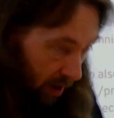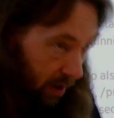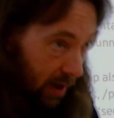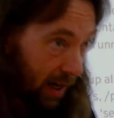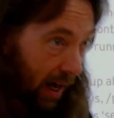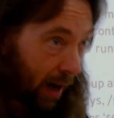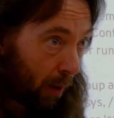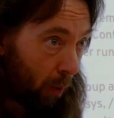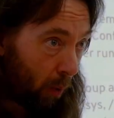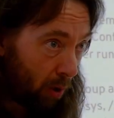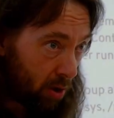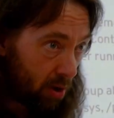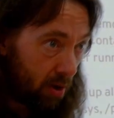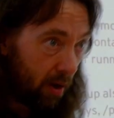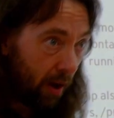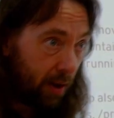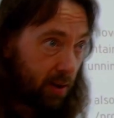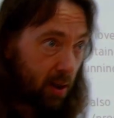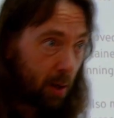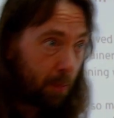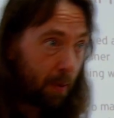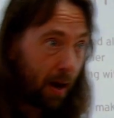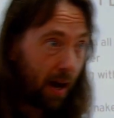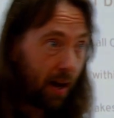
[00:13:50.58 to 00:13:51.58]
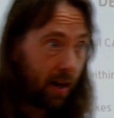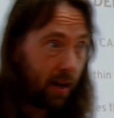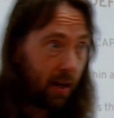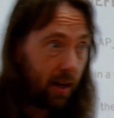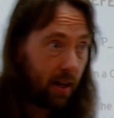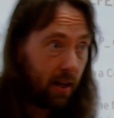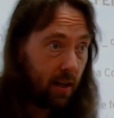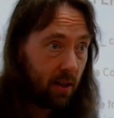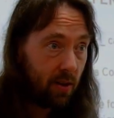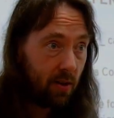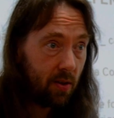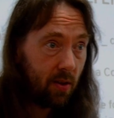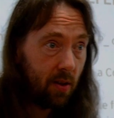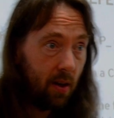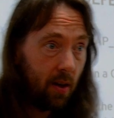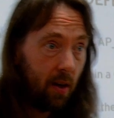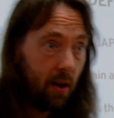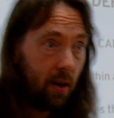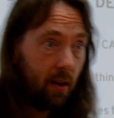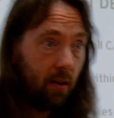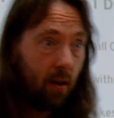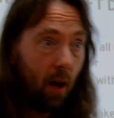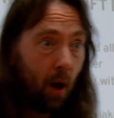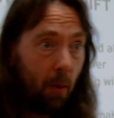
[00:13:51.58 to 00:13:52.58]
Now, what's nice about it is
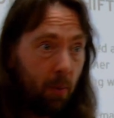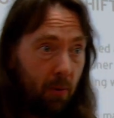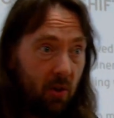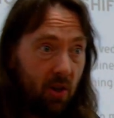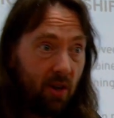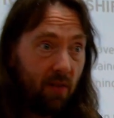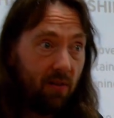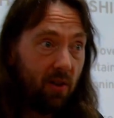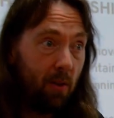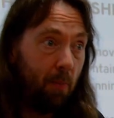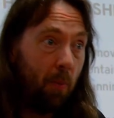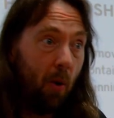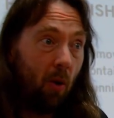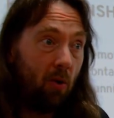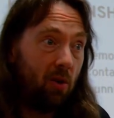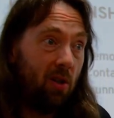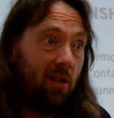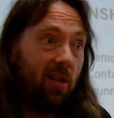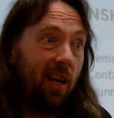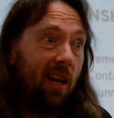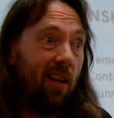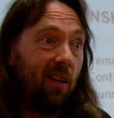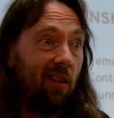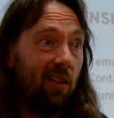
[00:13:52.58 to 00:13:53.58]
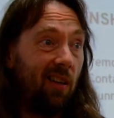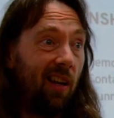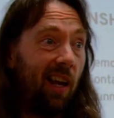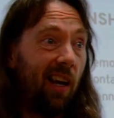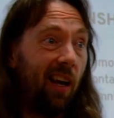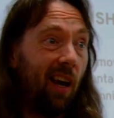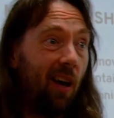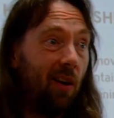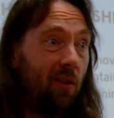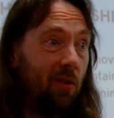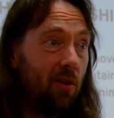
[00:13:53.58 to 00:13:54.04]
that Openshift is a box of technical Lego,